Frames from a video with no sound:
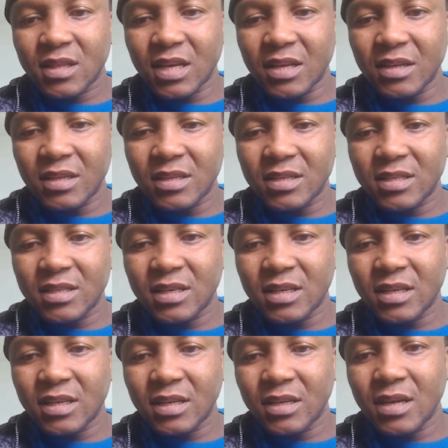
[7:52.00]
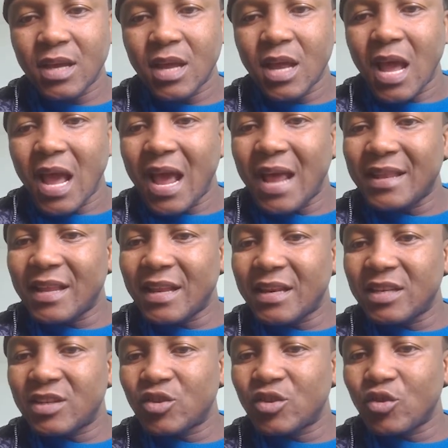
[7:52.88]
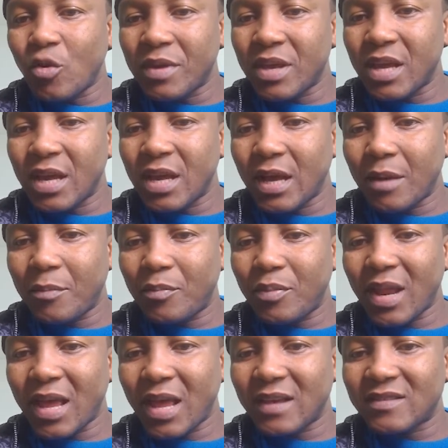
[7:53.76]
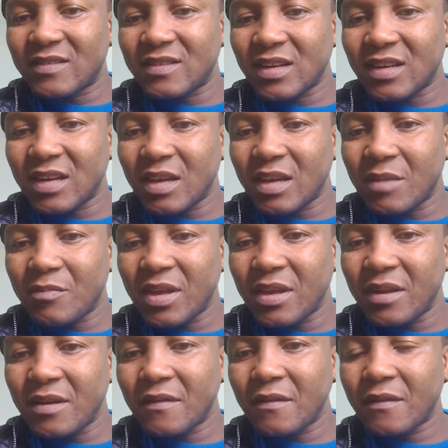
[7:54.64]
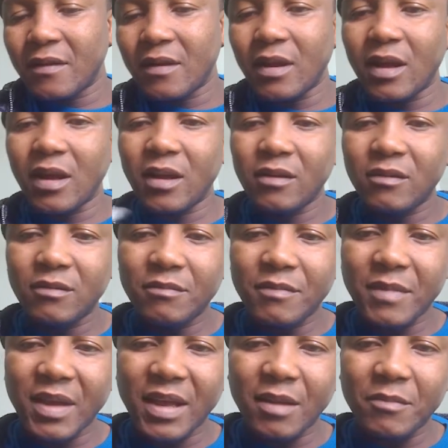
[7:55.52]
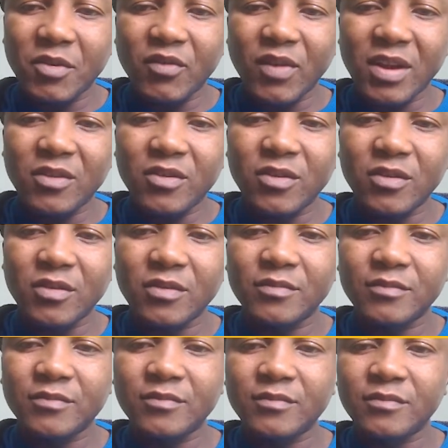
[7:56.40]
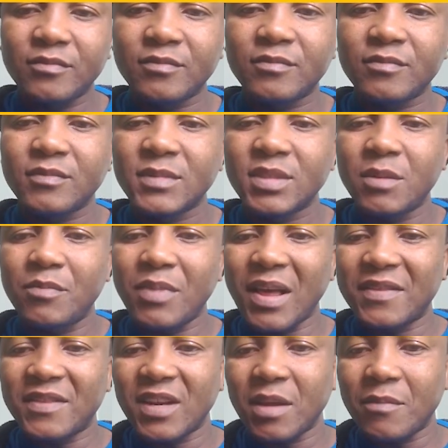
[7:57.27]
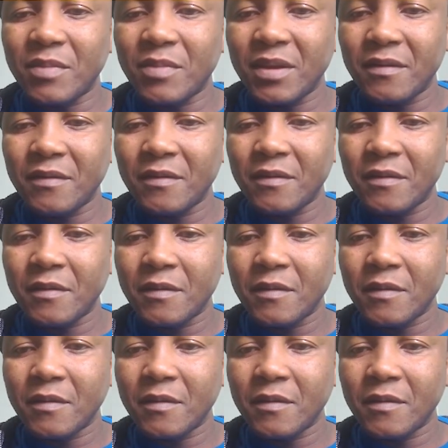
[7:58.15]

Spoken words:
3t, and then this is going to be plus 3b. Let me write it. Plus 3b